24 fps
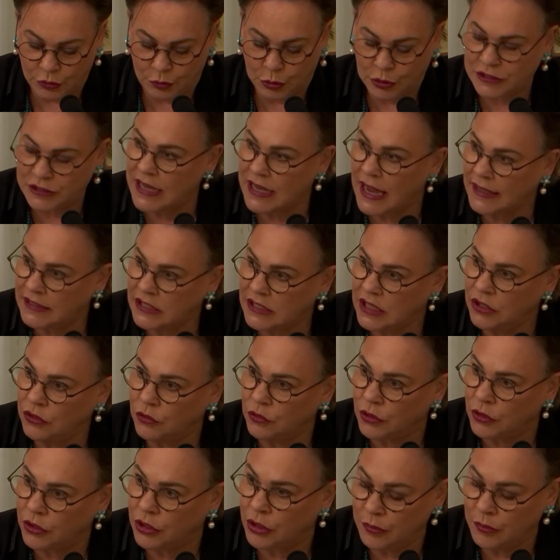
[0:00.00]
protecting
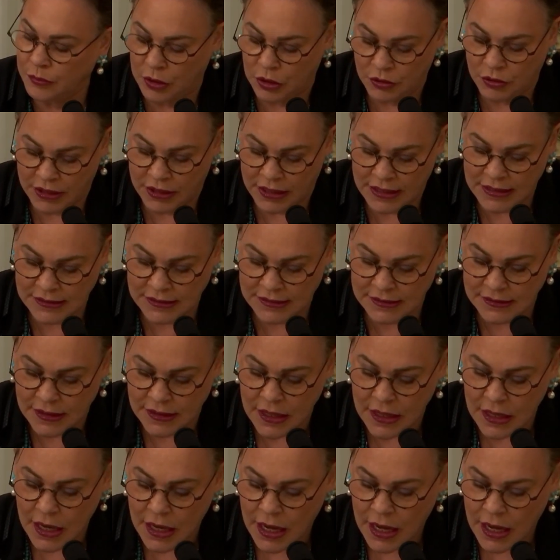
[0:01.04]
your communities.